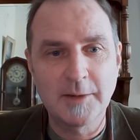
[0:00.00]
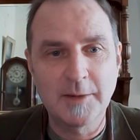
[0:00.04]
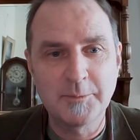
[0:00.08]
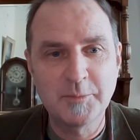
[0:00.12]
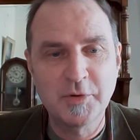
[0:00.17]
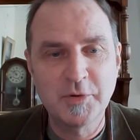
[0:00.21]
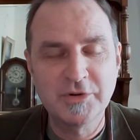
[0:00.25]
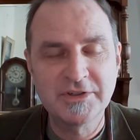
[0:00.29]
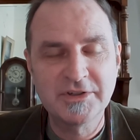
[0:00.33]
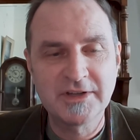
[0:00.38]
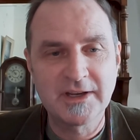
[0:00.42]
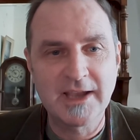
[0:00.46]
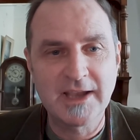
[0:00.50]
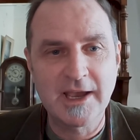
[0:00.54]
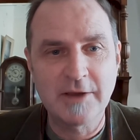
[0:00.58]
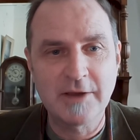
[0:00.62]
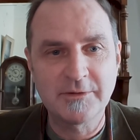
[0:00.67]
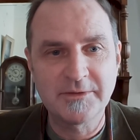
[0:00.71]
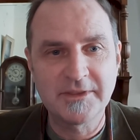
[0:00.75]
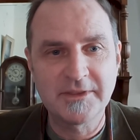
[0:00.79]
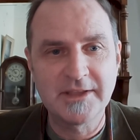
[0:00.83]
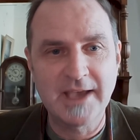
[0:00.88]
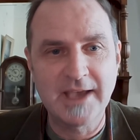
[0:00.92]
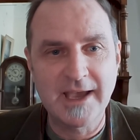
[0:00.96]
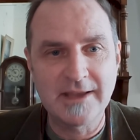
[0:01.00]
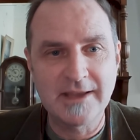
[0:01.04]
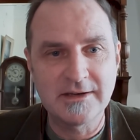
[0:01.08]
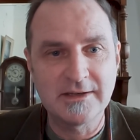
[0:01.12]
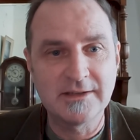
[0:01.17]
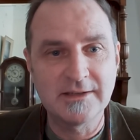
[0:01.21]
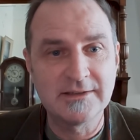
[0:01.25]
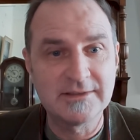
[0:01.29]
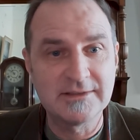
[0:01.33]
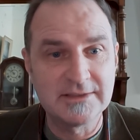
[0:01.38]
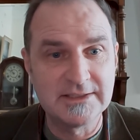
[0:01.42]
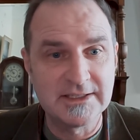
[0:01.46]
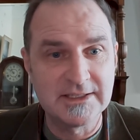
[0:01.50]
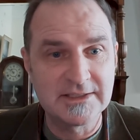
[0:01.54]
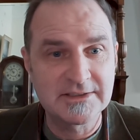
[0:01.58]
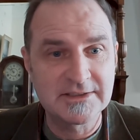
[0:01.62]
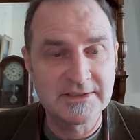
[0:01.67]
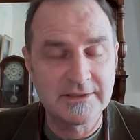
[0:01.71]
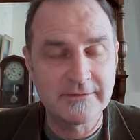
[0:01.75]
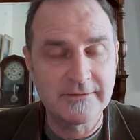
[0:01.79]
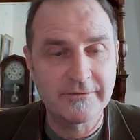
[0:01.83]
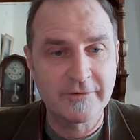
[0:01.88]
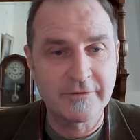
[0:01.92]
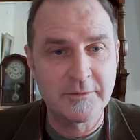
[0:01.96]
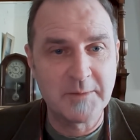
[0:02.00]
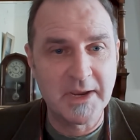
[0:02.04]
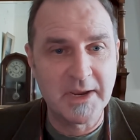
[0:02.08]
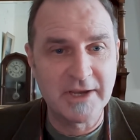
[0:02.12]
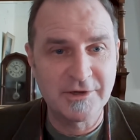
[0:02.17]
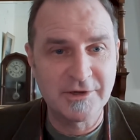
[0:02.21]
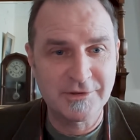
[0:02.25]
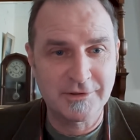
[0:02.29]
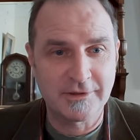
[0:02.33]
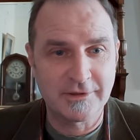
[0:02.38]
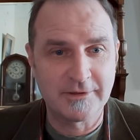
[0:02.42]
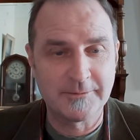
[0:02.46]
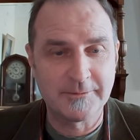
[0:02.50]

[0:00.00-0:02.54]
pushing out that disinformation,